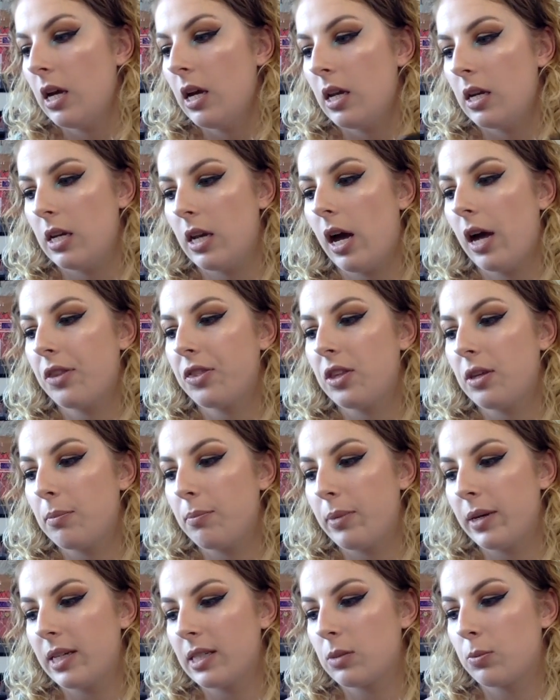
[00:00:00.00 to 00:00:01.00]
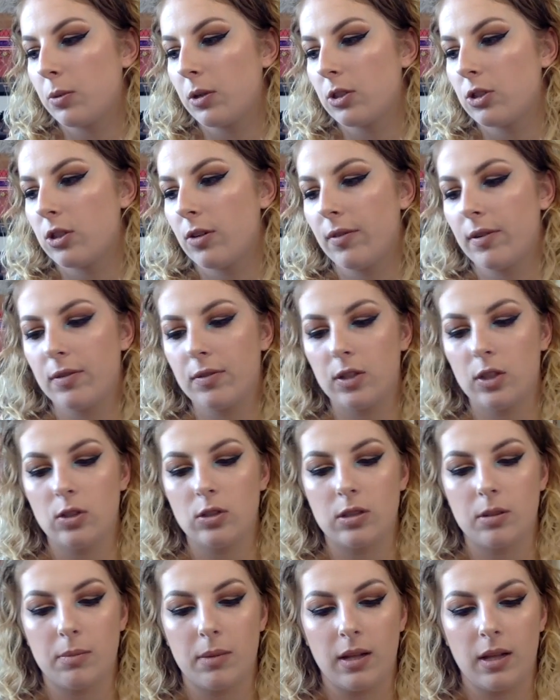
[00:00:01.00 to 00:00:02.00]
Not the best brush I've ever
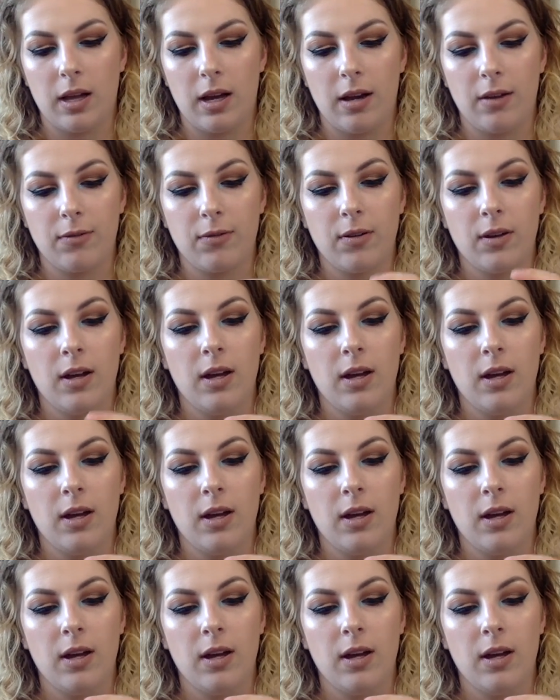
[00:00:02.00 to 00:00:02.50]
used in my life.